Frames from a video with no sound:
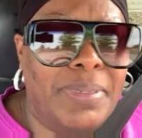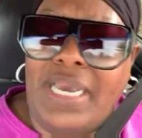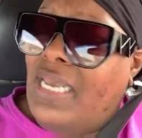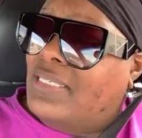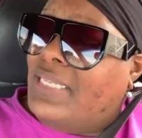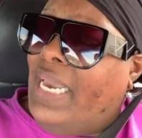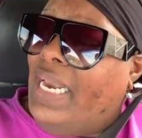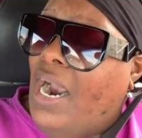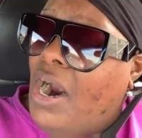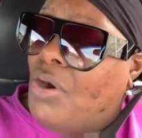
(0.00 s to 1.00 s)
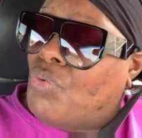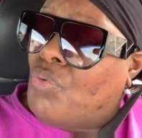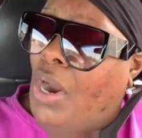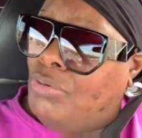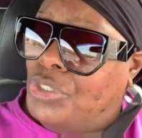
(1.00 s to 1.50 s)
because they are
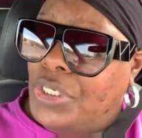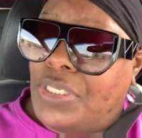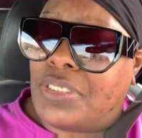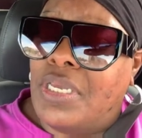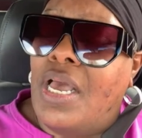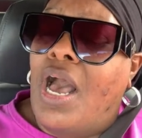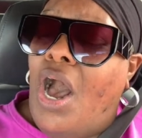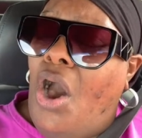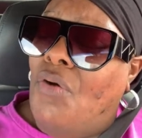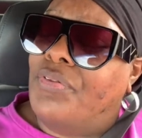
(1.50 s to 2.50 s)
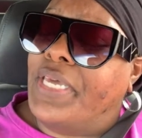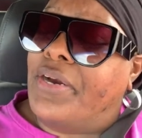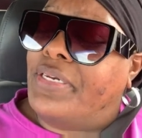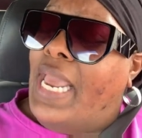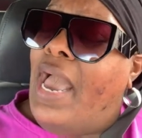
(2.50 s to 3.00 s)
roaches over
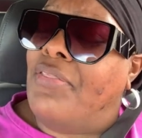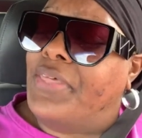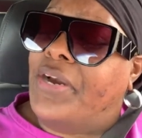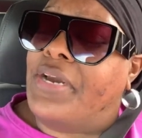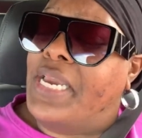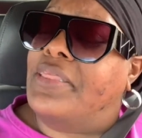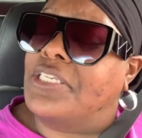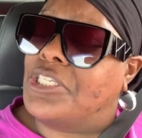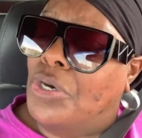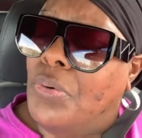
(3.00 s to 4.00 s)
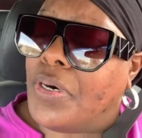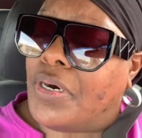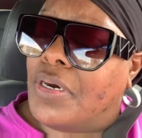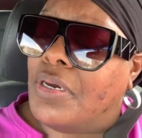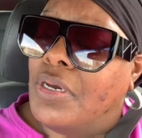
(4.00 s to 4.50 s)
there down there in the
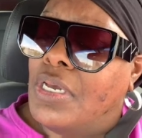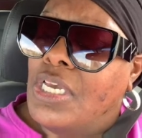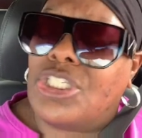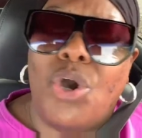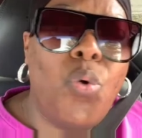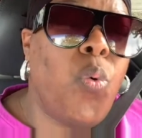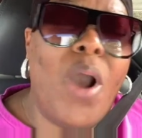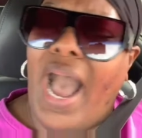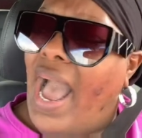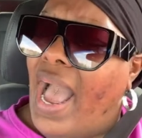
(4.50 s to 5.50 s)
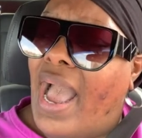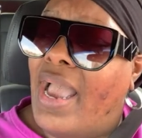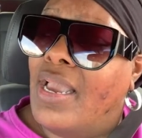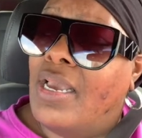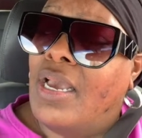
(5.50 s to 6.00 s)
sewer. So
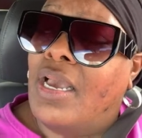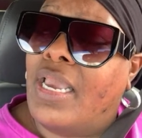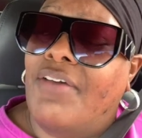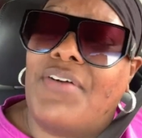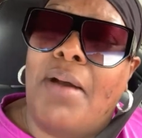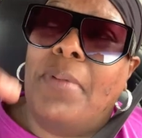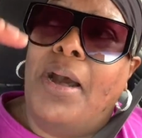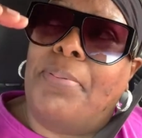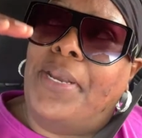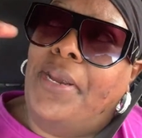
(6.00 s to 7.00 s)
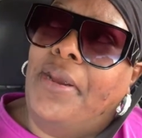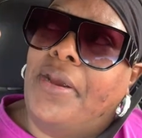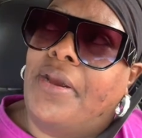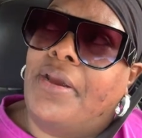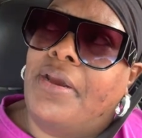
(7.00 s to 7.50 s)
why if I'm up
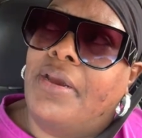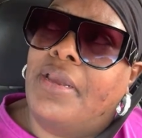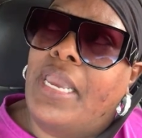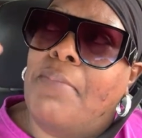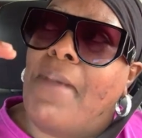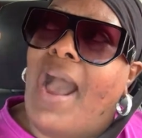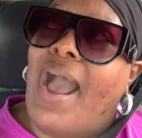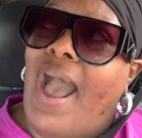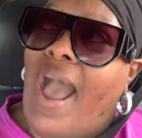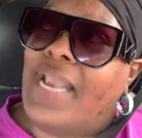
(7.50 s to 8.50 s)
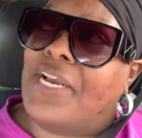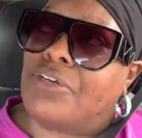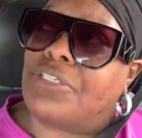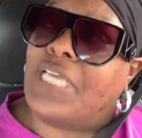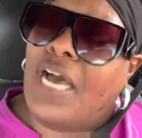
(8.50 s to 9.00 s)
here in
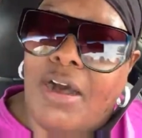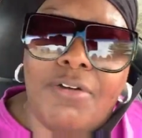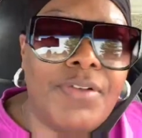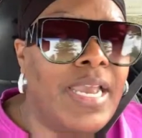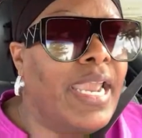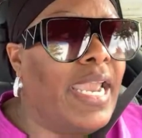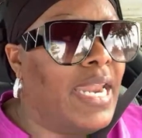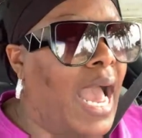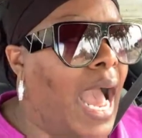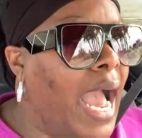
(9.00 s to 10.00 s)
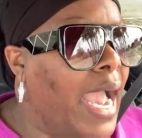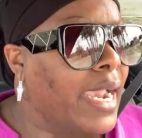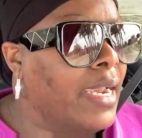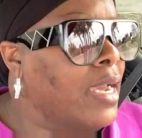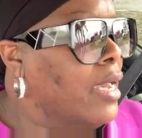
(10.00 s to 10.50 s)
my higher self
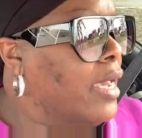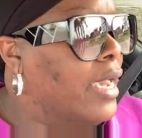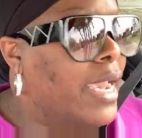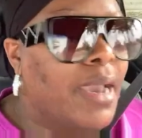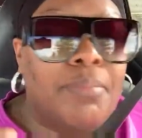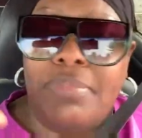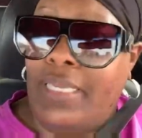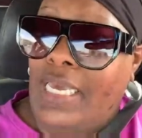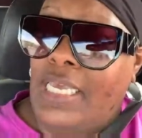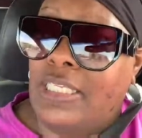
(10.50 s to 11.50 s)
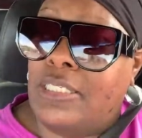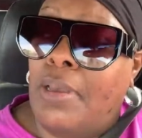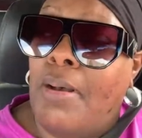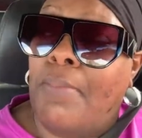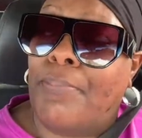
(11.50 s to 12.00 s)
and I am
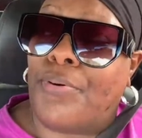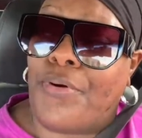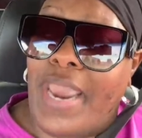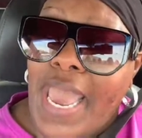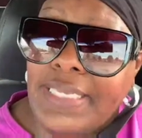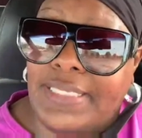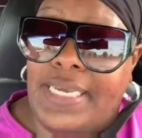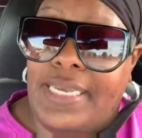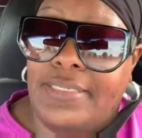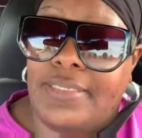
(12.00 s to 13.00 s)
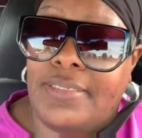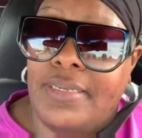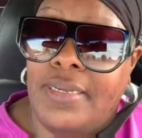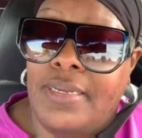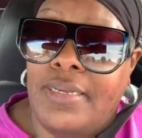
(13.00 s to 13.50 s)
this
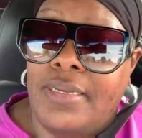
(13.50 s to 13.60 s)
presence